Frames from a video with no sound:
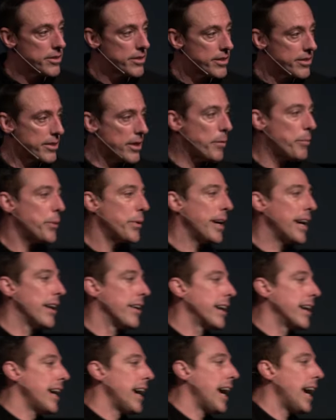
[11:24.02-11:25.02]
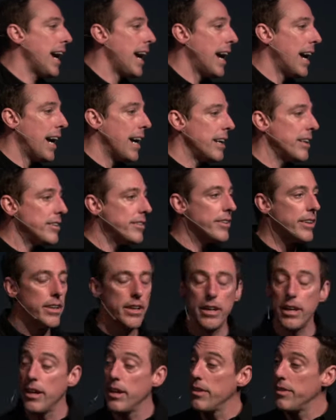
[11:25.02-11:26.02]
the temple area, and
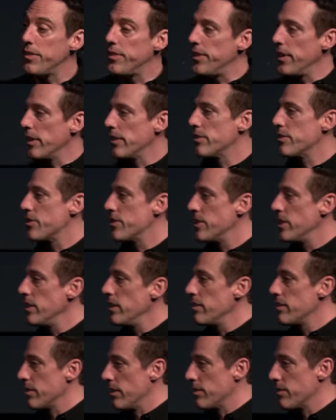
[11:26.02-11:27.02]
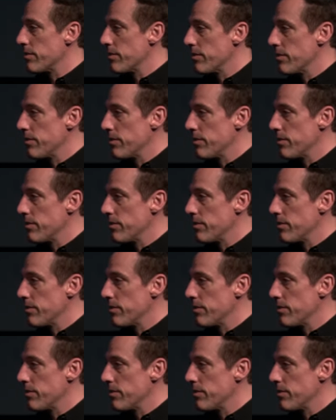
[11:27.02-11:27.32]
there's Jesus.